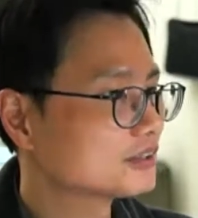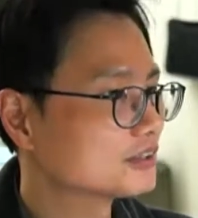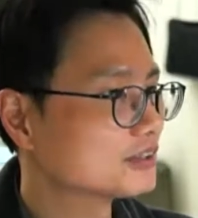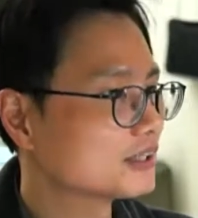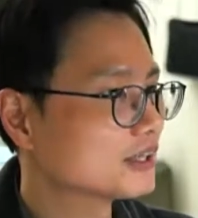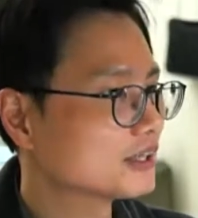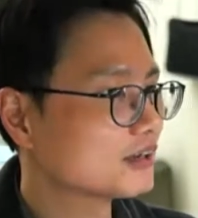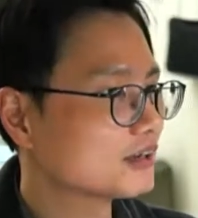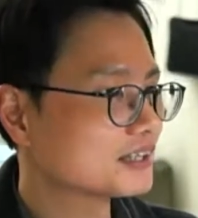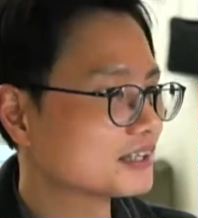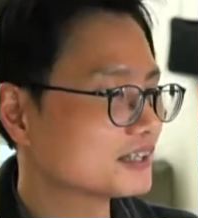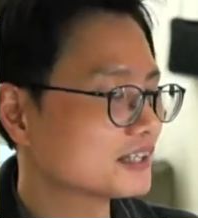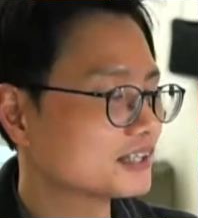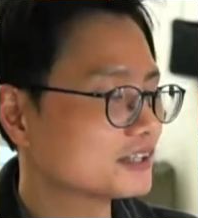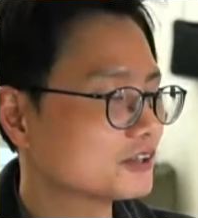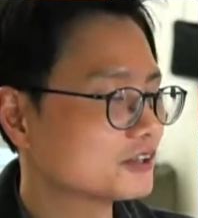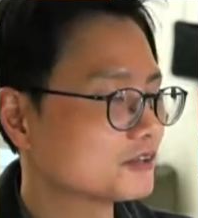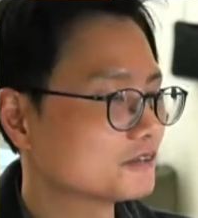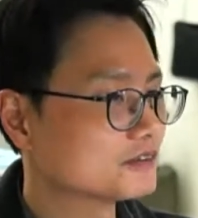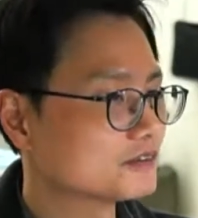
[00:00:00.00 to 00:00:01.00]
now at the
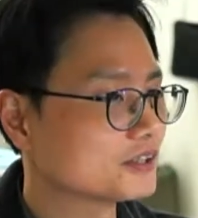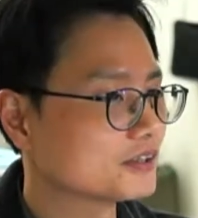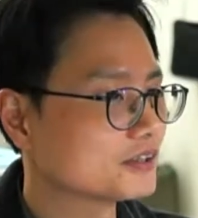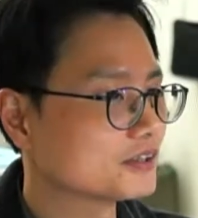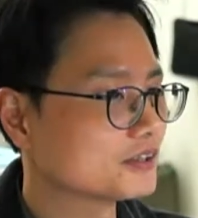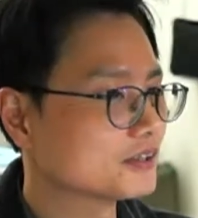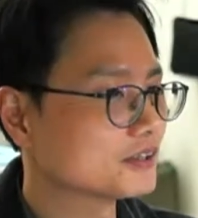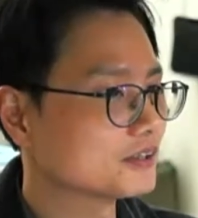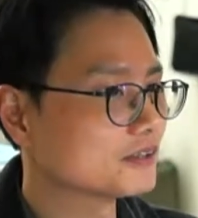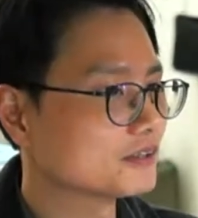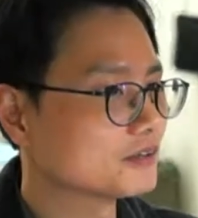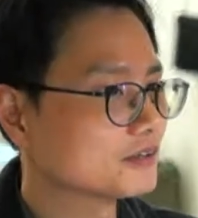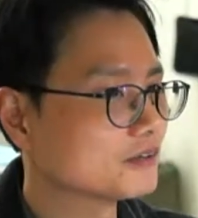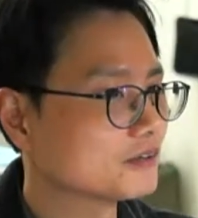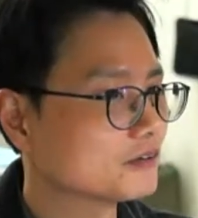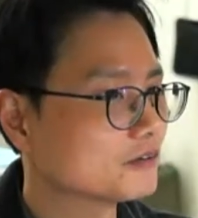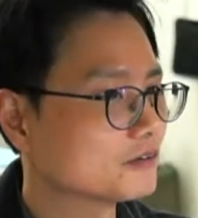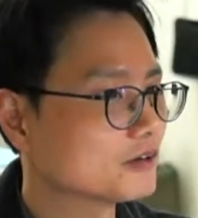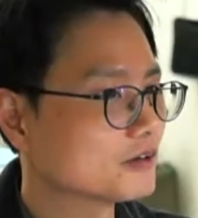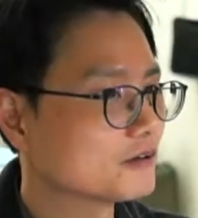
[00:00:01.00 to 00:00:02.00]
end of the
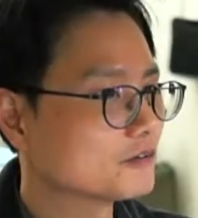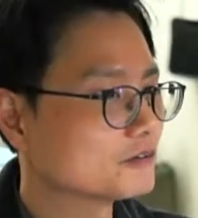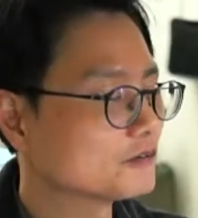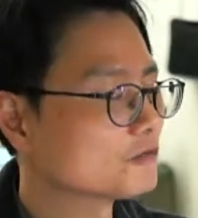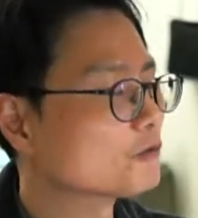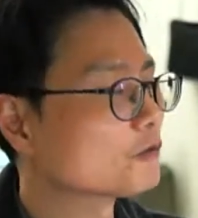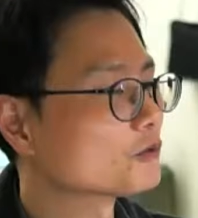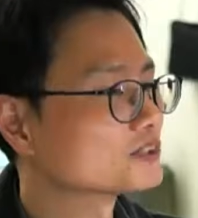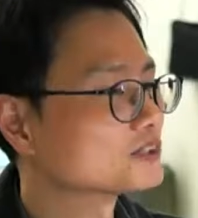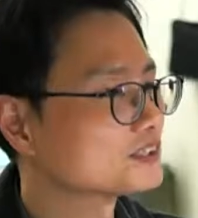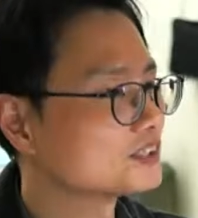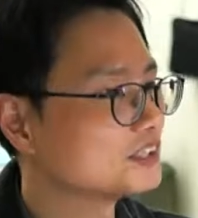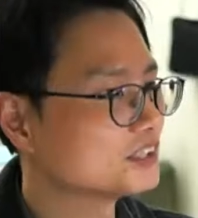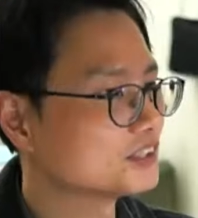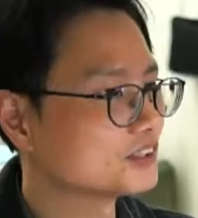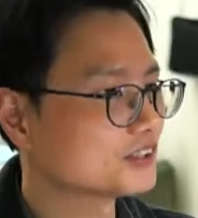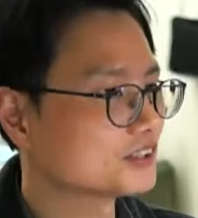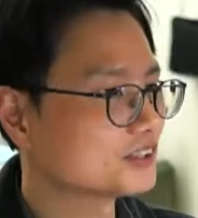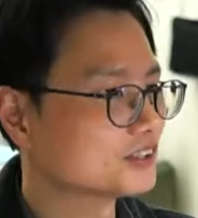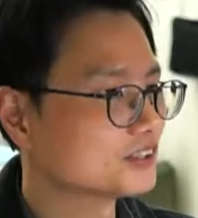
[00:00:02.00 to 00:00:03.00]
fourth
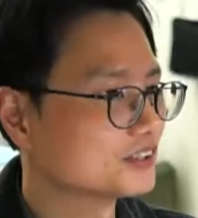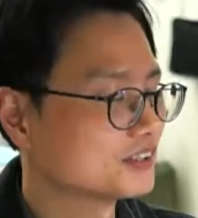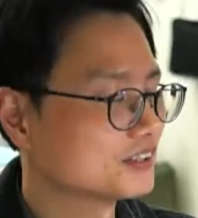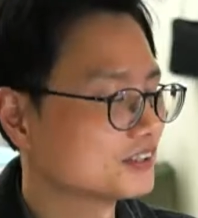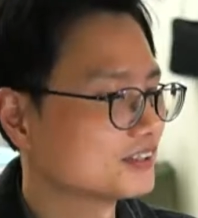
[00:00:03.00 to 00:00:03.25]
year,